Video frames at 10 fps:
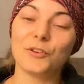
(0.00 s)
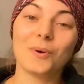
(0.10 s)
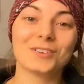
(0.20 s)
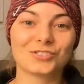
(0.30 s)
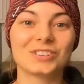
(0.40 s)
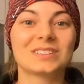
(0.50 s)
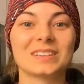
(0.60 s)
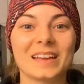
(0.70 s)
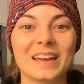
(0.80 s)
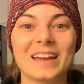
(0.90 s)
If you watch Chris
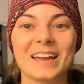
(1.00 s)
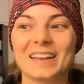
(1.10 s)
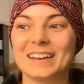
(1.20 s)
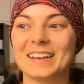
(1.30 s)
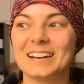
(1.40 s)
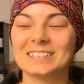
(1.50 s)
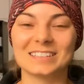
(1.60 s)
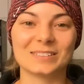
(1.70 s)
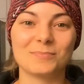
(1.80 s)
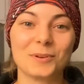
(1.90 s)
D'Elia and he has
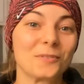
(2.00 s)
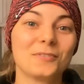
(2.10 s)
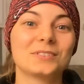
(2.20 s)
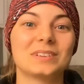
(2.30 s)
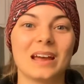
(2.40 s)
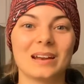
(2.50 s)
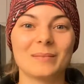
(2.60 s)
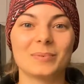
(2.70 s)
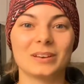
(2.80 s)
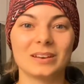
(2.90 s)
this beautiful
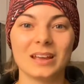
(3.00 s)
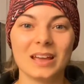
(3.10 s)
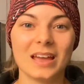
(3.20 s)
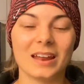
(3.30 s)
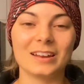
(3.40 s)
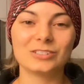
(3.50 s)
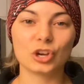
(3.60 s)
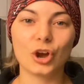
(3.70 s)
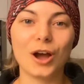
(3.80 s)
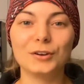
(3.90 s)
stand-up and he's
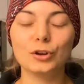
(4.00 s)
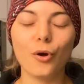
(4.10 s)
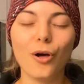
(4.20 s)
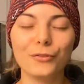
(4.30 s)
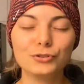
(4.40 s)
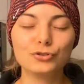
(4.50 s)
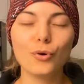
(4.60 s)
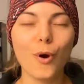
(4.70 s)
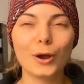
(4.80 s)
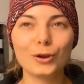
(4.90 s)
like, I did all this
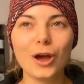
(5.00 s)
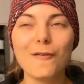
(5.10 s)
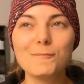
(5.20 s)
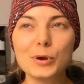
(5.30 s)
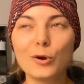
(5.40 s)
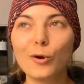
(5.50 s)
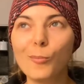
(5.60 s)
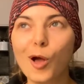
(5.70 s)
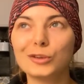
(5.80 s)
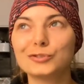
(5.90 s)
so I could have bigger
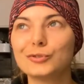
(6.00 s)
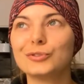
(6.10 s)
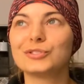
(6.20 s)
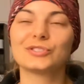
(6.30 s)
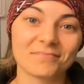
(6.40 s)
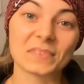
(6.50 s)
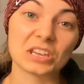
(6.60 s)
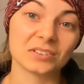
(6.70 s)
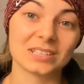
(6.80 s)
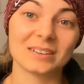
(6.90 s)
muscles.
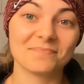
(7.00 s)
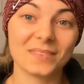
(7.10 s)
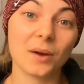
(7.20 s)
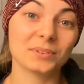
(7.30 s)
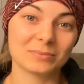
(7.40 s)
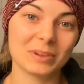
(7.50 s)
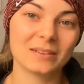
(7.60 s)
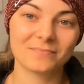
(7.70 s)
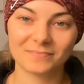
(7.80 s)
Guilty. That was me.